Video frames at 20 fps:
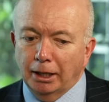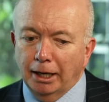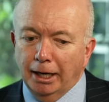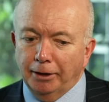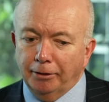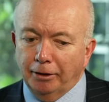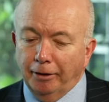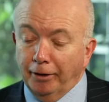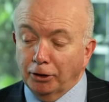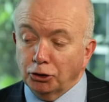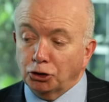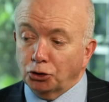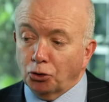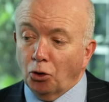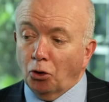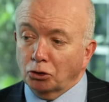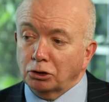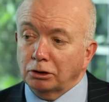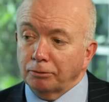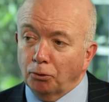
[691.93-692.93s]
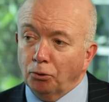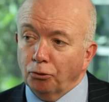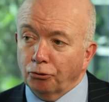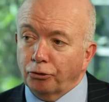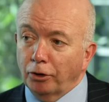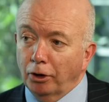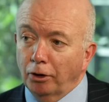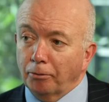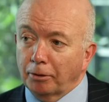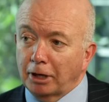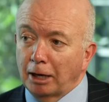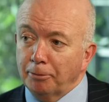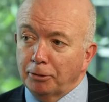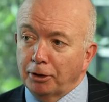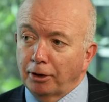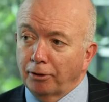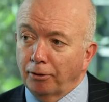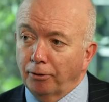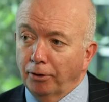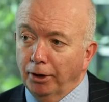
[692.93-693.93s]
And those stocks have also come
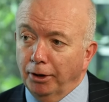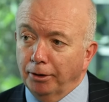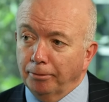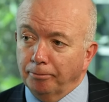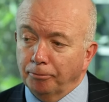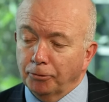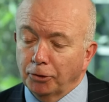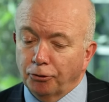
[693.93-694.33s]
into their own.